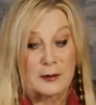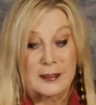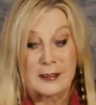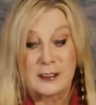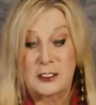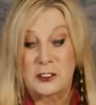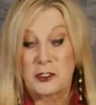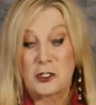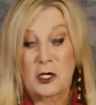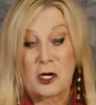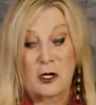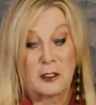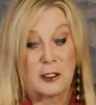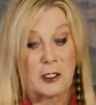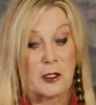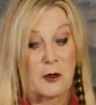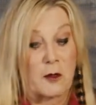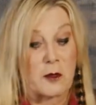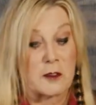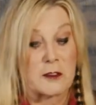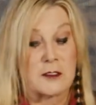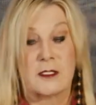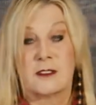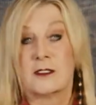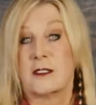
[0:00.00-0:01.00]
It's Charlie
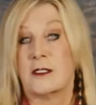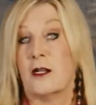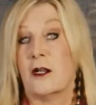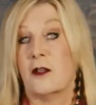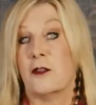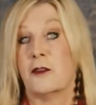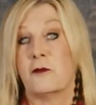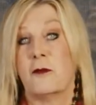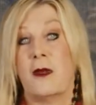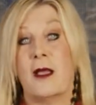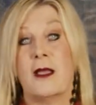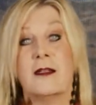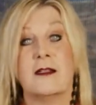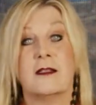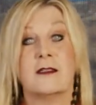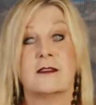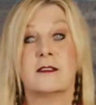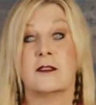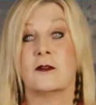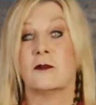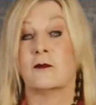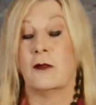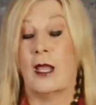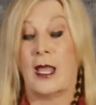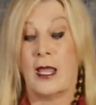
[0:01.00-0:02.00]
horses and
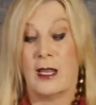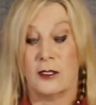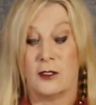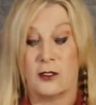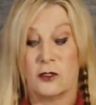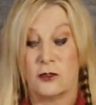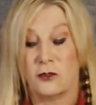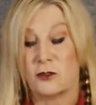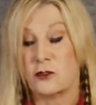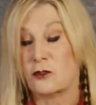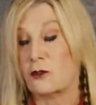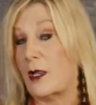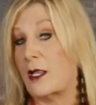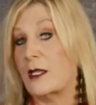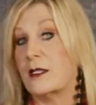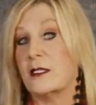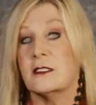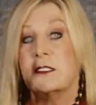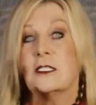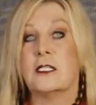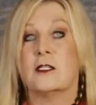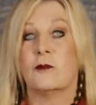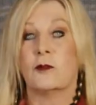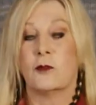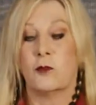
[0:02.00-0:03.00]
arthritis and you're trying to
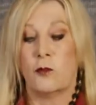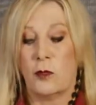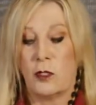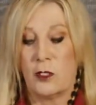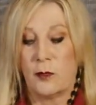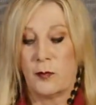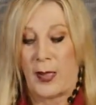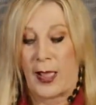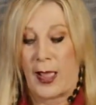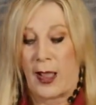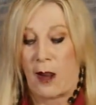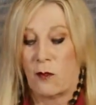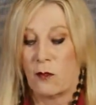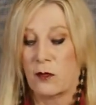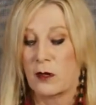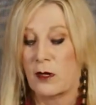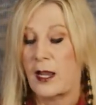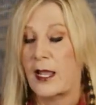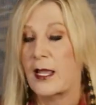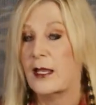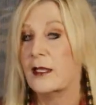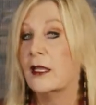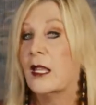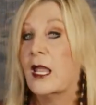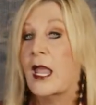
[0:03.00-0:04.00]
deal with willpower
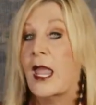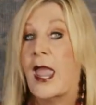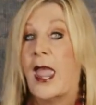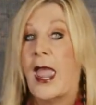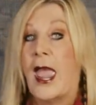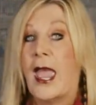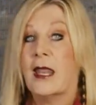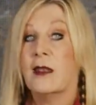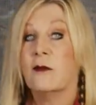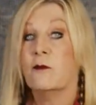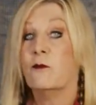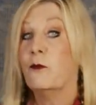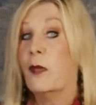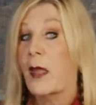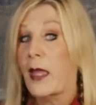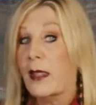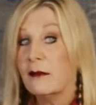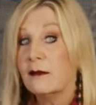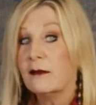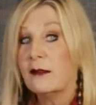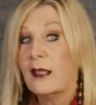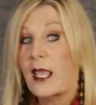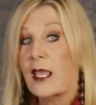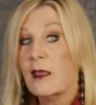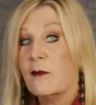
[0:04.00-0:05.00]
and
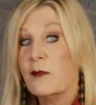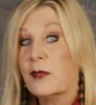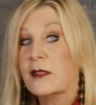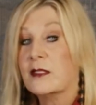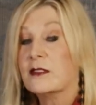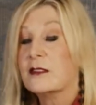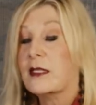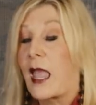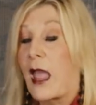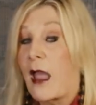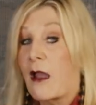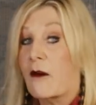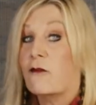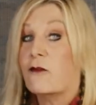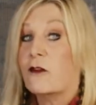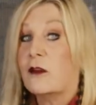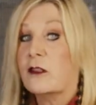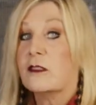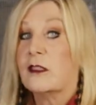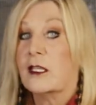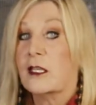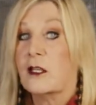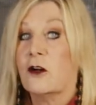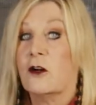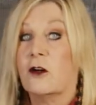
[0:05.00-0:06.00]
Ben Gay because
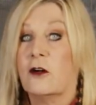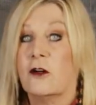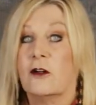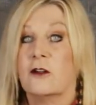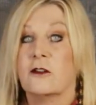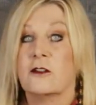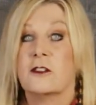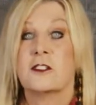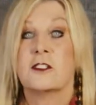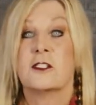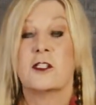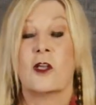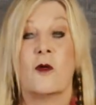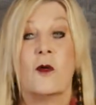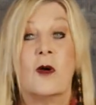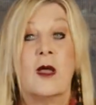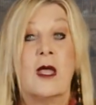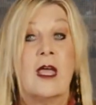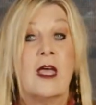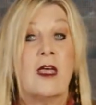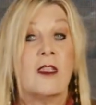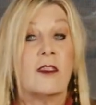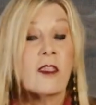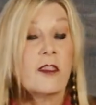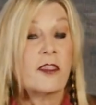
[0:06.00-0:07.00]
everything hurts. So
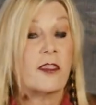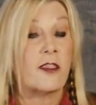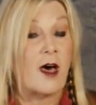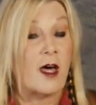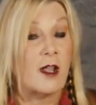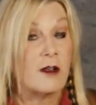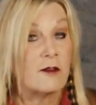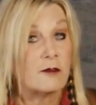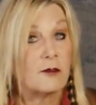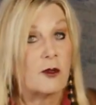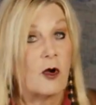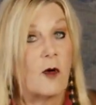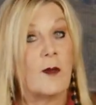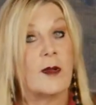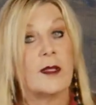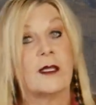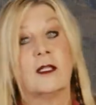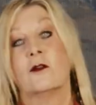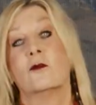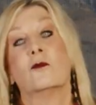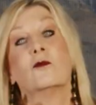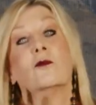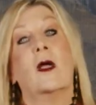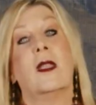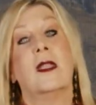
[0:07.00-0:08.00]
the thought of going
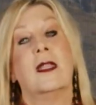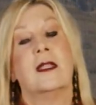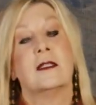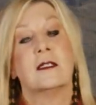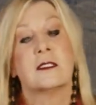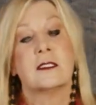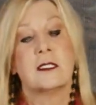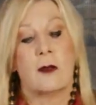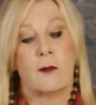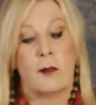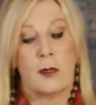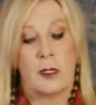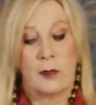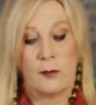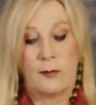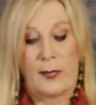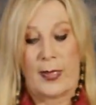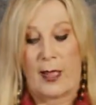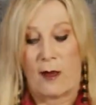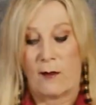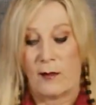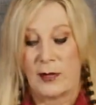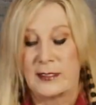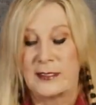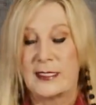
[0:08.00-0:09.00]
and running to someone and
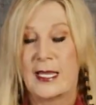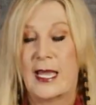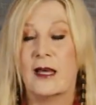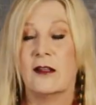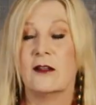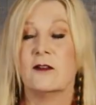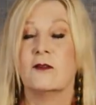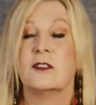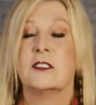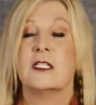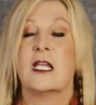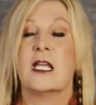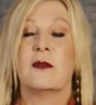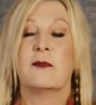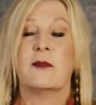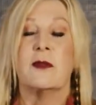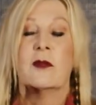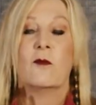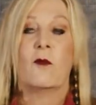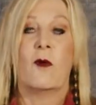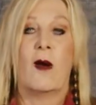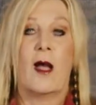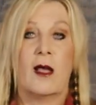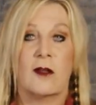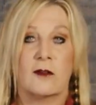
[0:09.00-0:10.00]
bowing down, it would take me
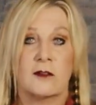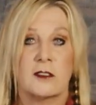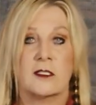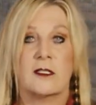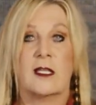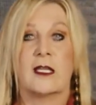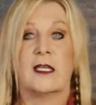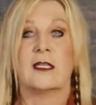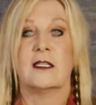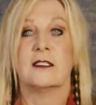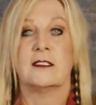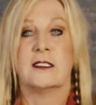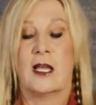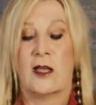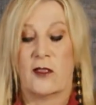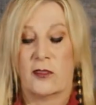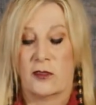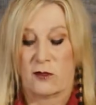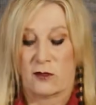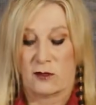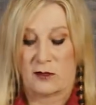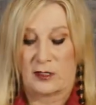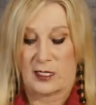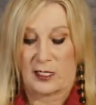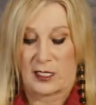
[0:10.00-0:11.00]
a while to like get down
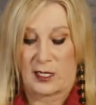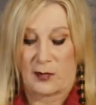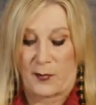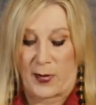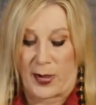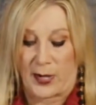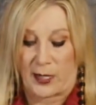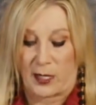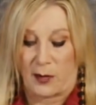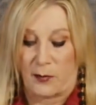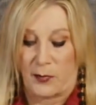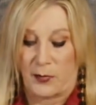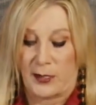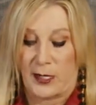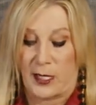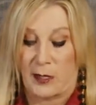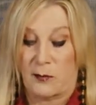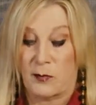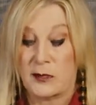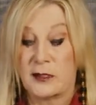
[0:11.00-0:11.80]
there and then get back up again.